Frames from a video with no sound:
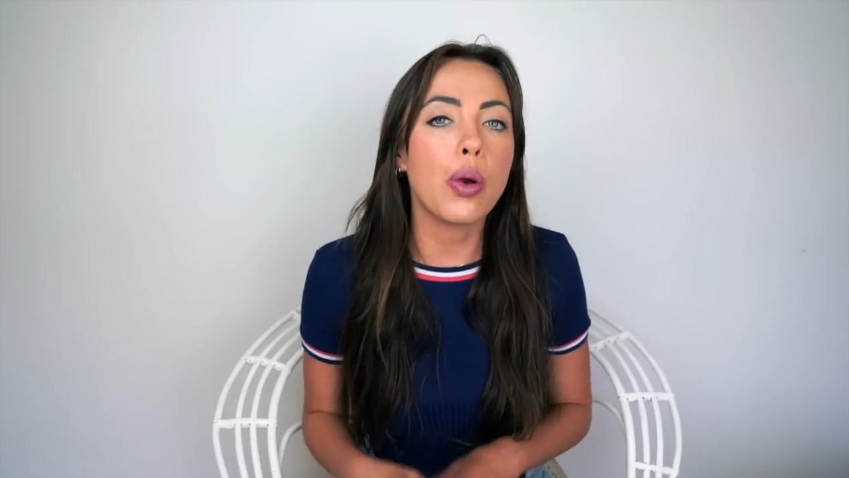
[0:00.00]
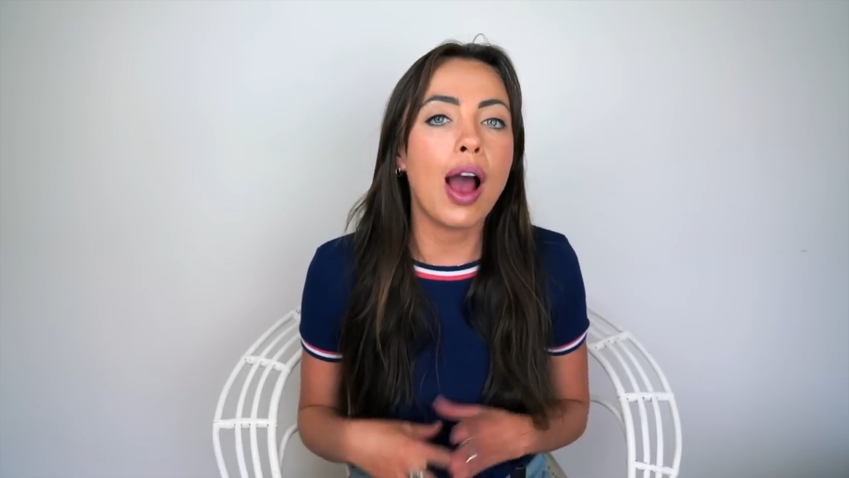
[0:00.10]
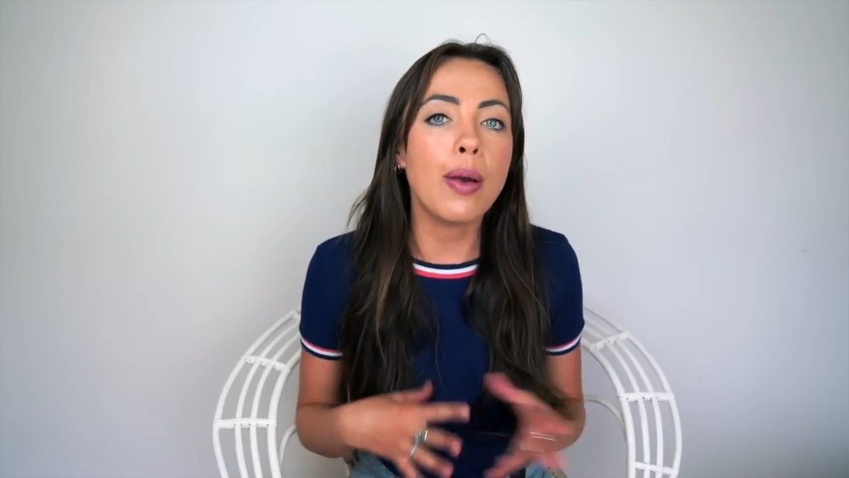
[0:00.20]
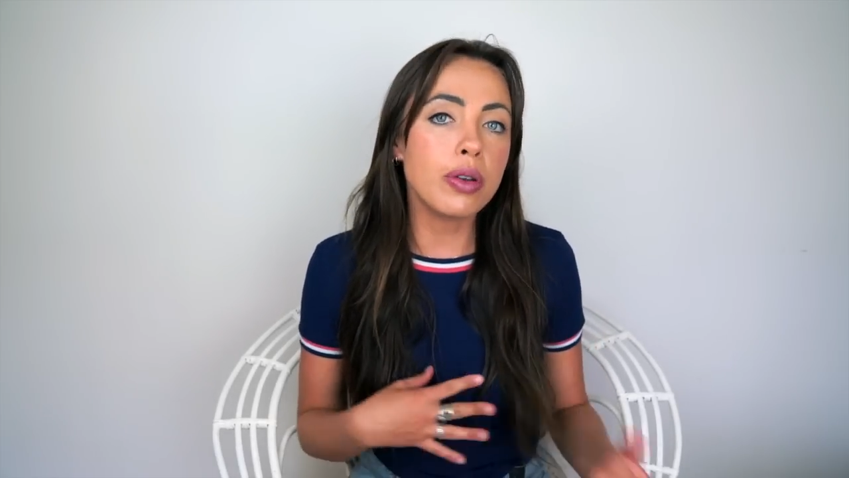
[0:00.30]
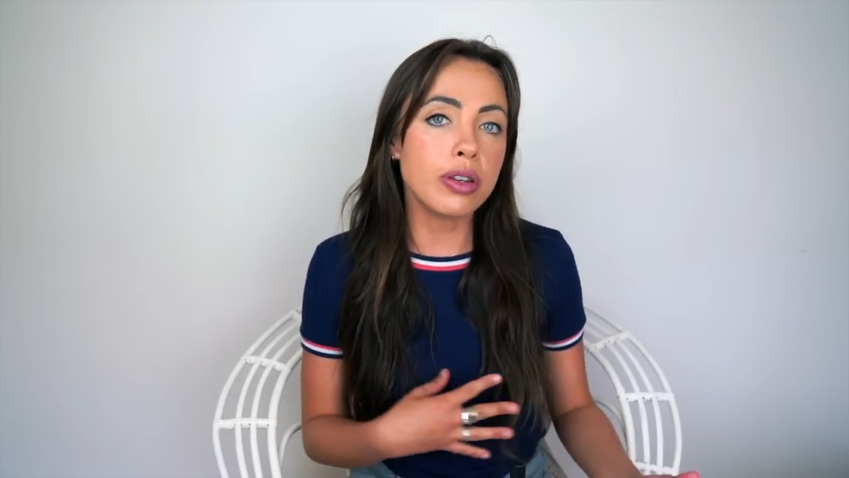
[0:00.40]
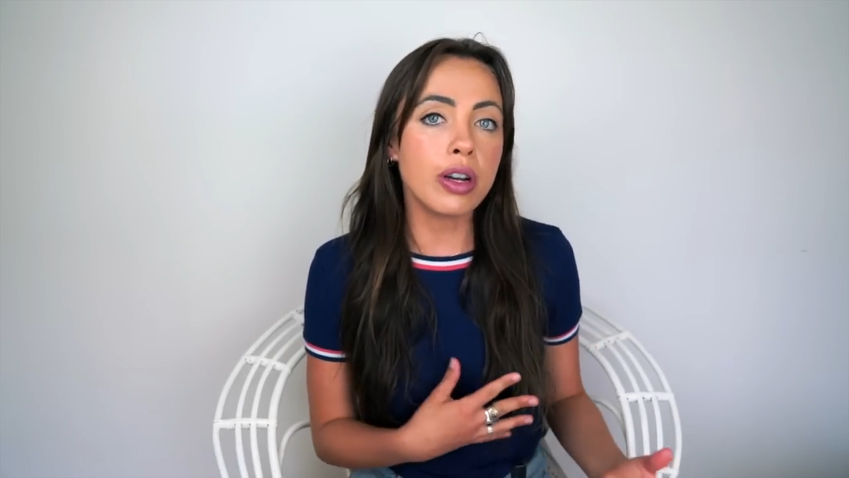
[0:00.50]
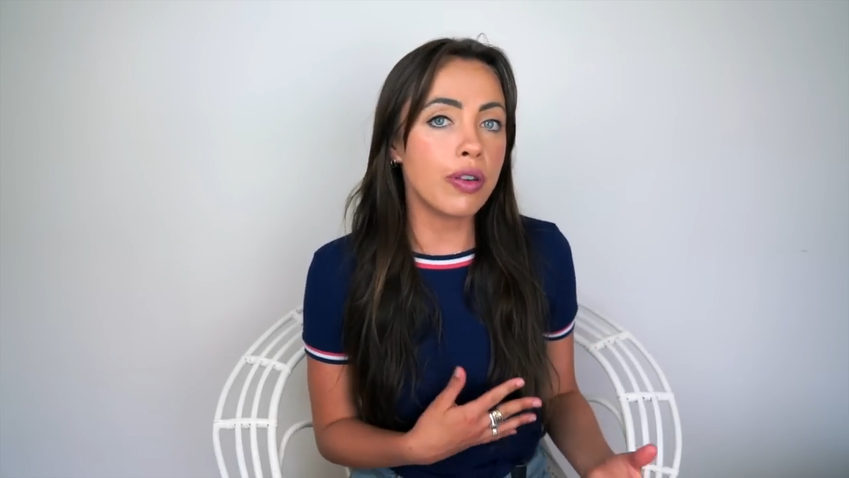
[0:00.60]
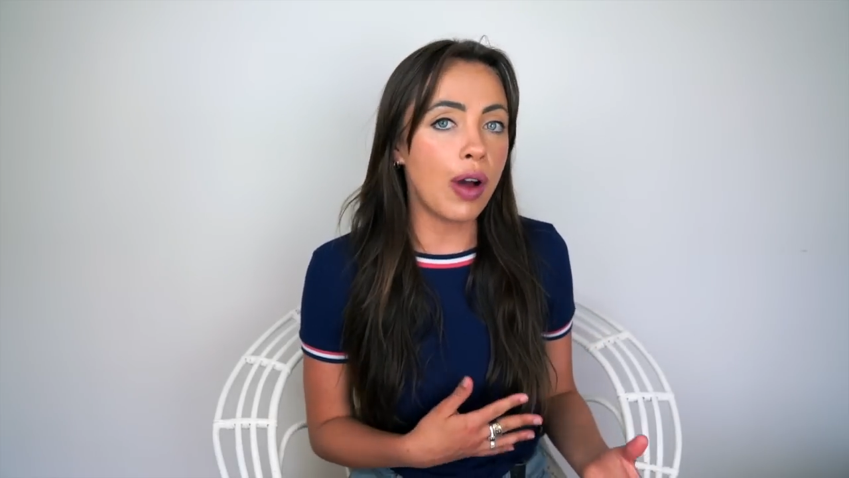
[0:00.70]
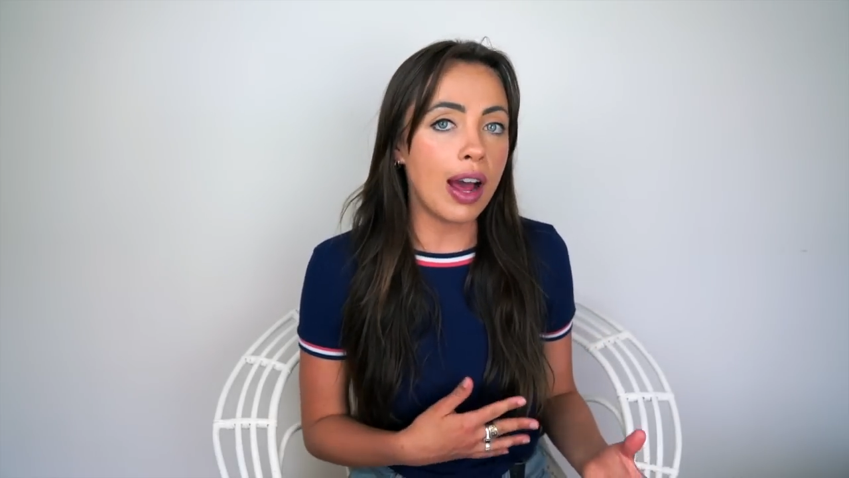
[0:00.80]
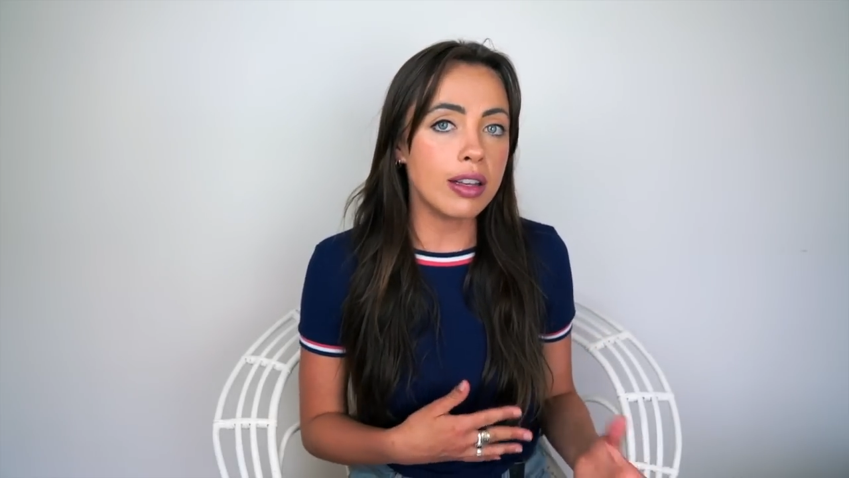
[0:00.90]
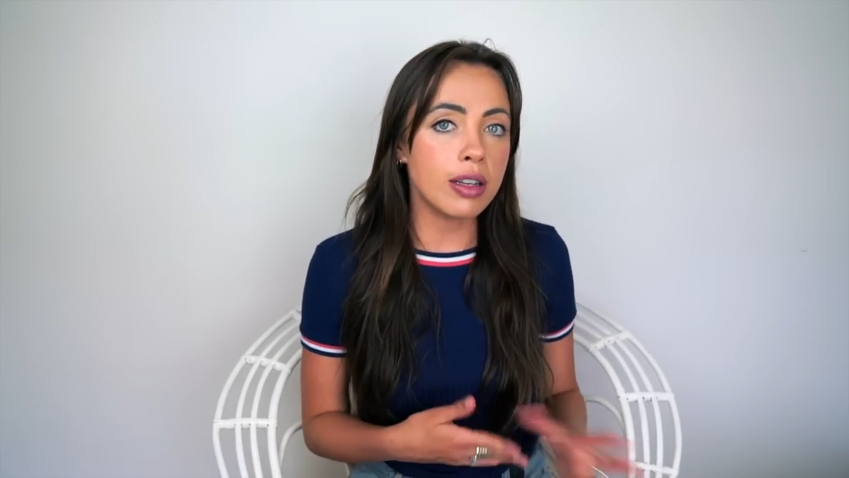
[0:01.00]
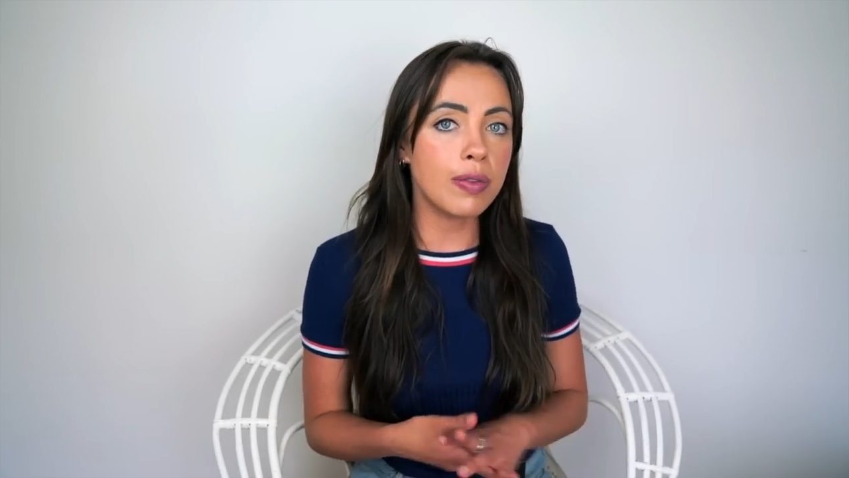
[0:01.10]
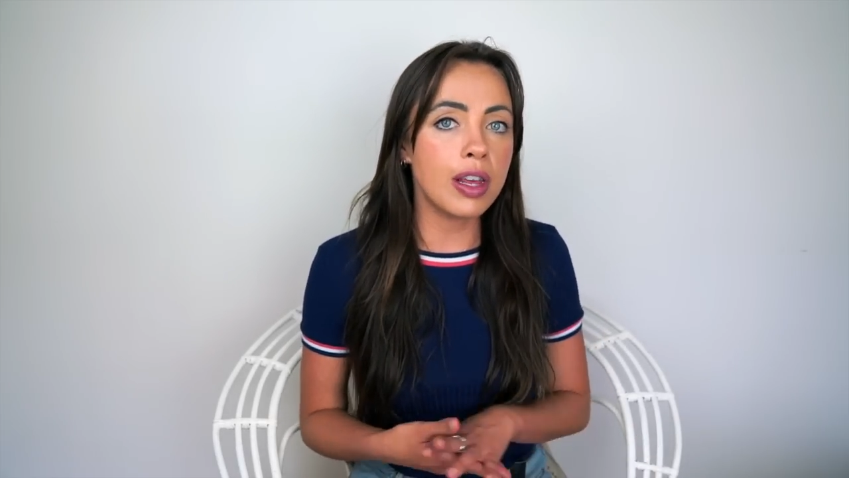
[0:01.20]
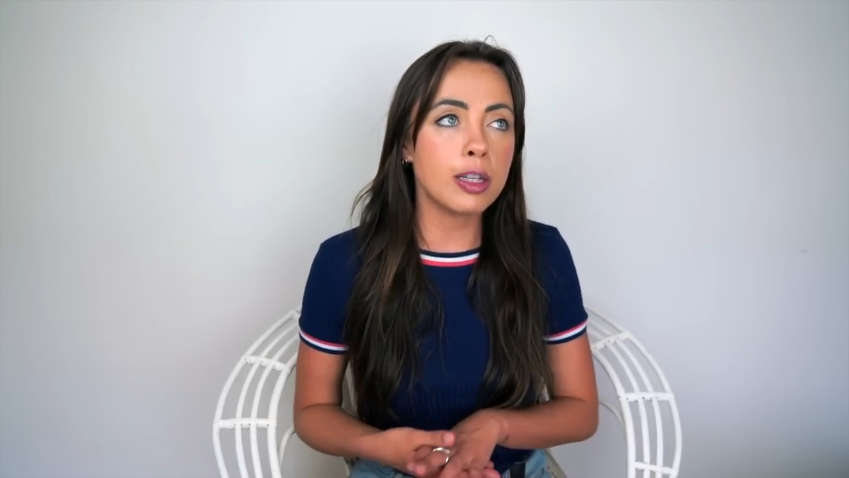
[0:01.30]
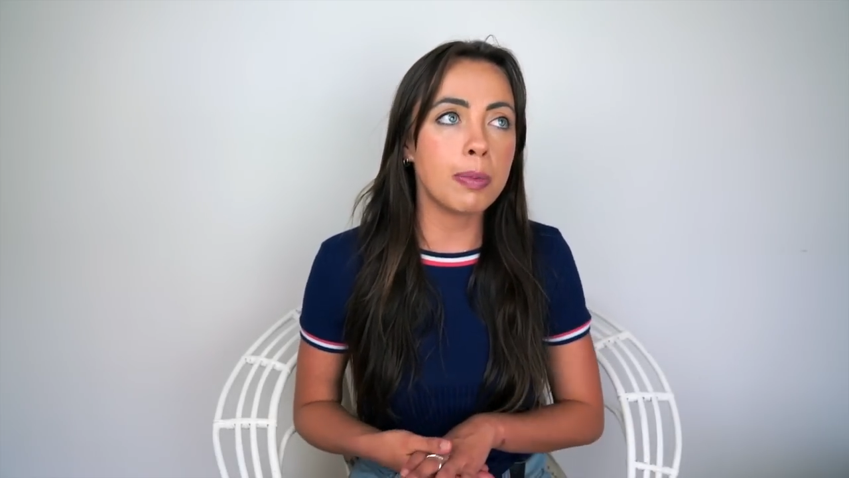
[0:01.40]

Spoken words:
I wasn't advised of this,